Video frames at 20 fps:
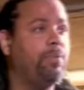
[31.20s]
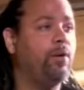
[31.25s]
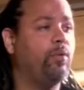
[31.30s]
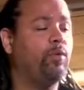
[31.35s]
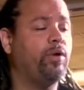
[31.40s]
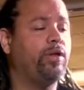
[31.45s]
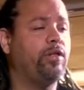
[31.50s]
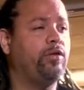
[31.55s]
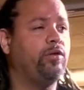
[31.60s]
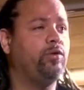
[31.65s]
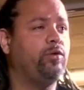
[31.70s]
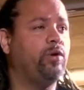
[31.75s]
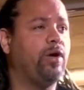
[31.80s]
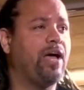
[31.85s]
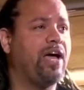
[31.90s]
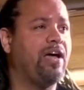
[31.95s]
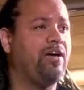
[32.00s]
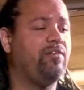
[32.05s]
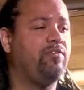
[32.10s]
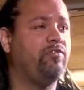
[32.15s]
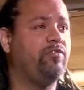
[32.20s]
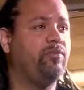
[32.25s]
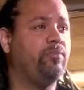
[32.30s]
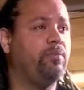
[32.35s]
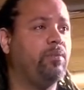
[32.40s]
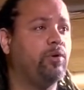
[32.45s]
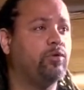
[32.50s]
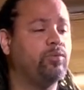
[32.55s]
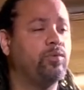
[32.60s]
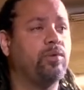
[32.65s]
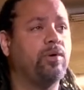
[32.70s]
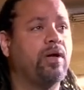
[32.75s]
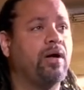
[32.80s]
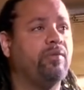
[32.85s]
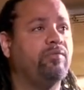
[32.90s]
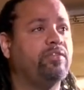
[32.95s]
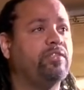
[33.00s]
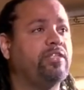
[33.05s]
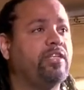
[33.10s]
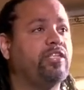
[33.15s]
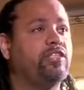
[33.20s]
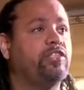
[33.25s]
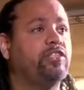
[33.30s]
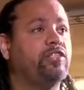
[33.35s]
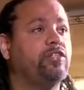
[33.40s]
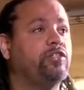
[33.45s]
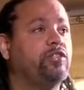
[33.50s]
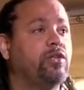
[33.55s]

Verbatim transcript: But when you have multiple conversations and you